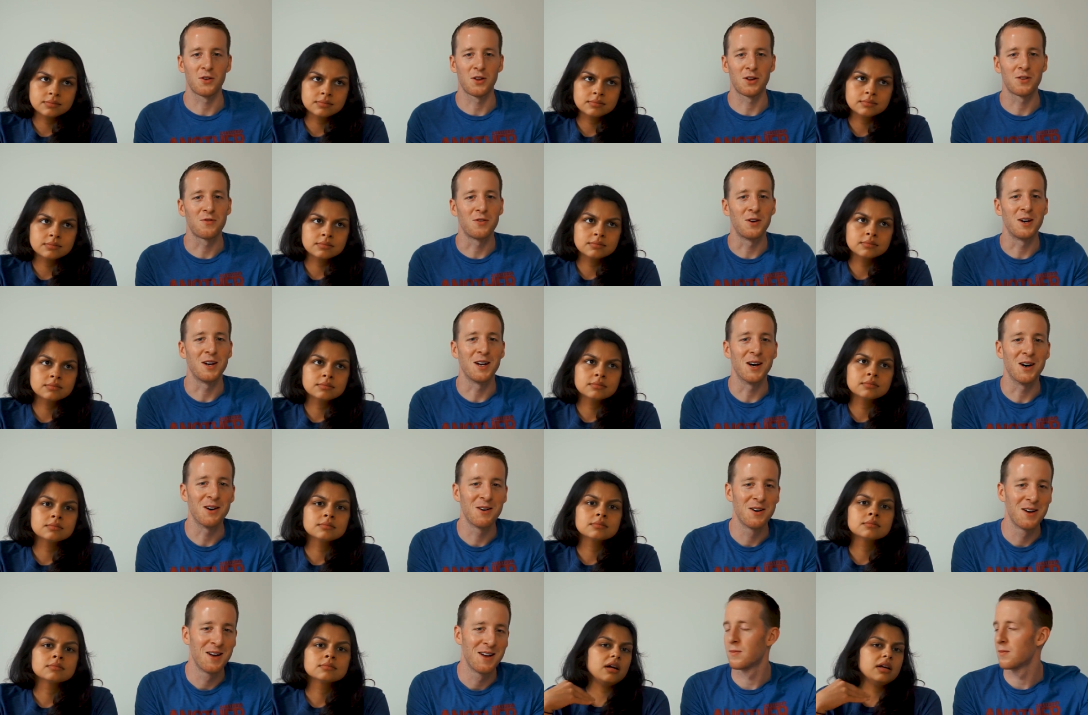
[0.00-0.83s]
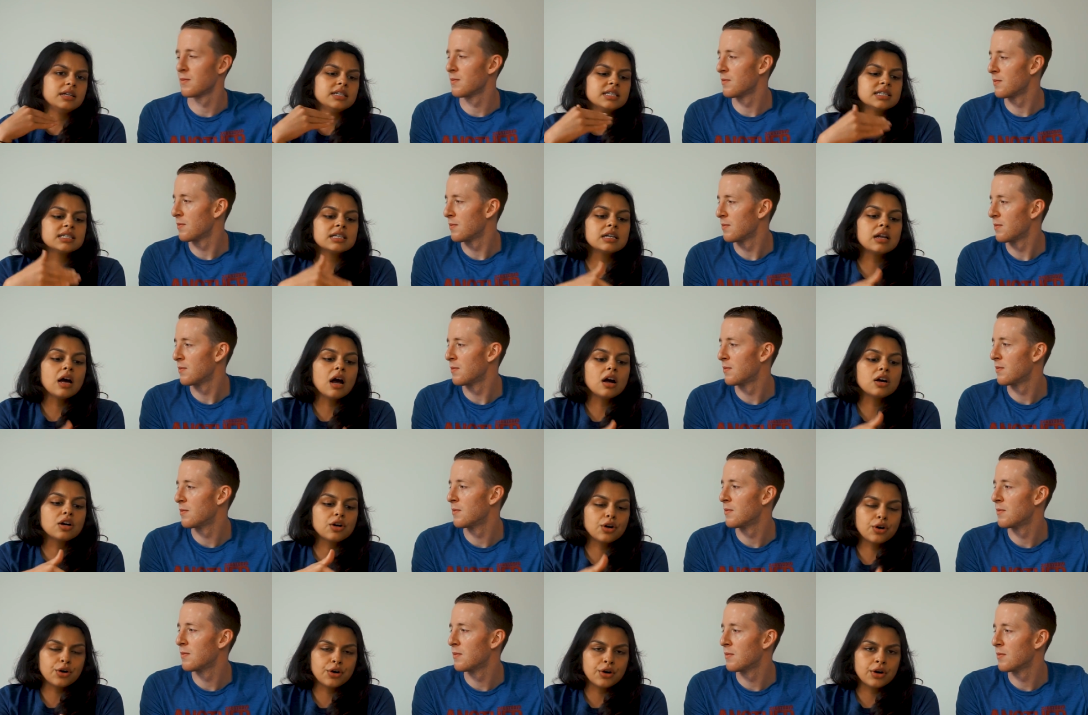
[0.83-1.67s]
Speaker 1: for this video.
Speaker 2: It doesn't
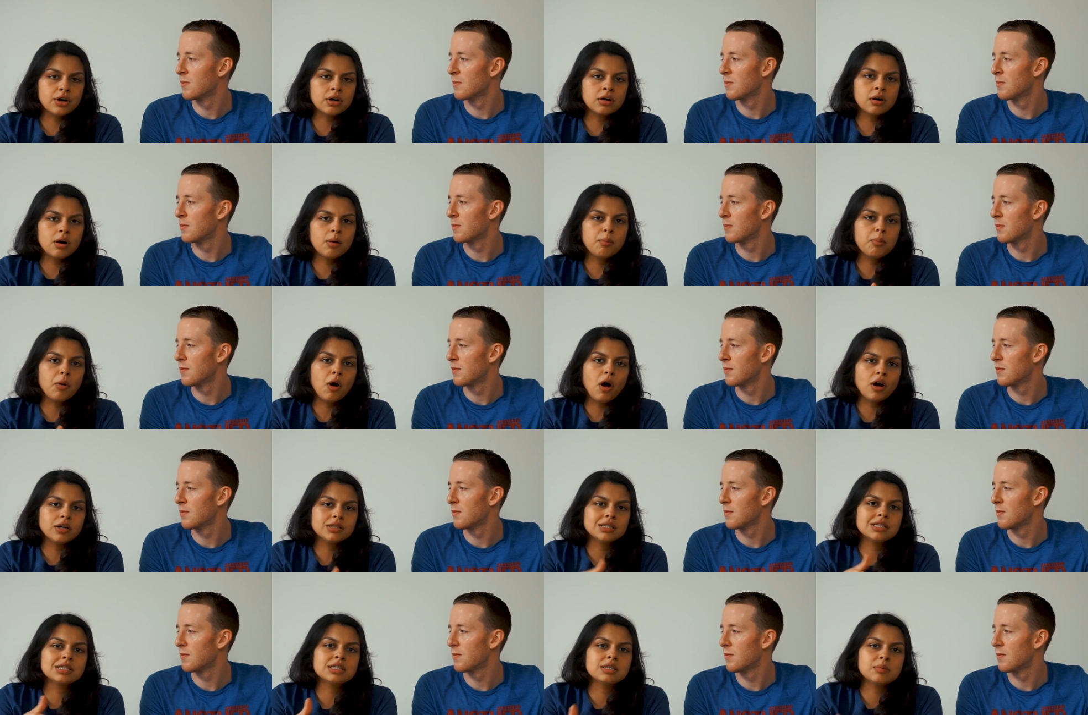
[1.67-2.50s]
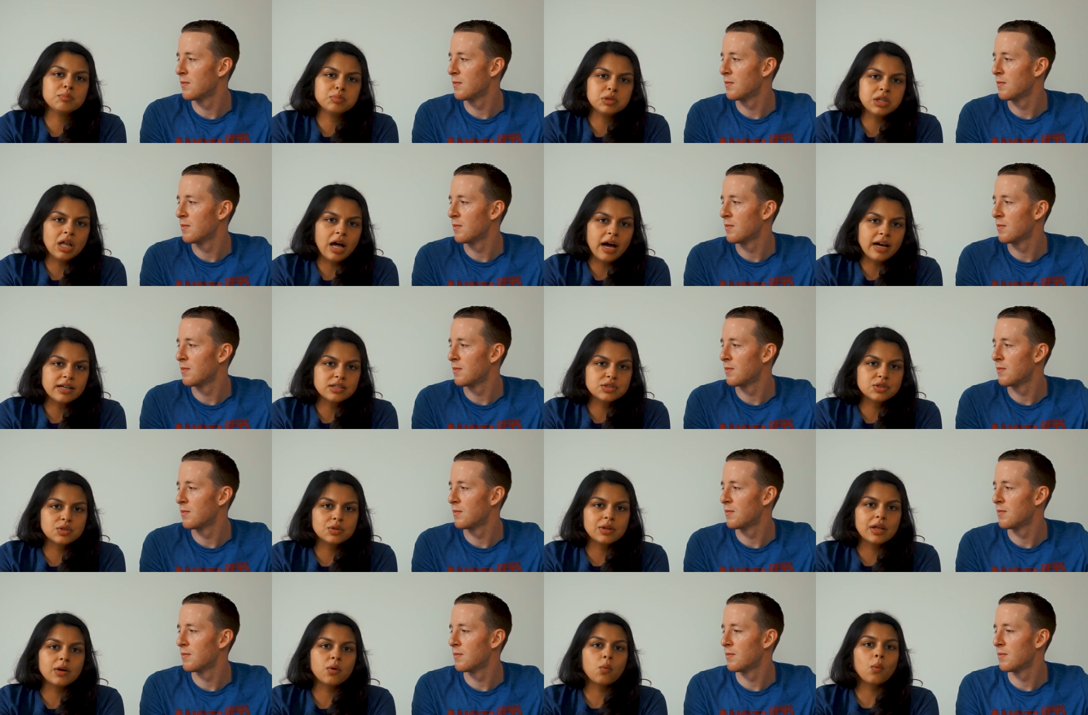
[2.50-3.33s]
occur upon supply.
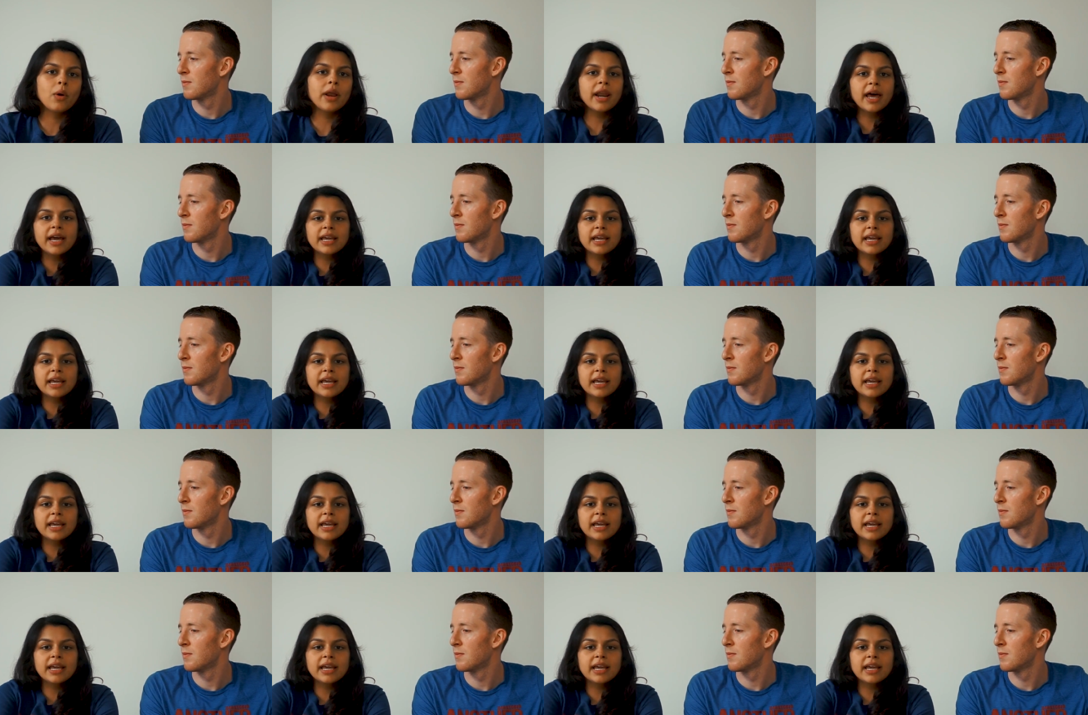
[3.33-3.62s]
So like when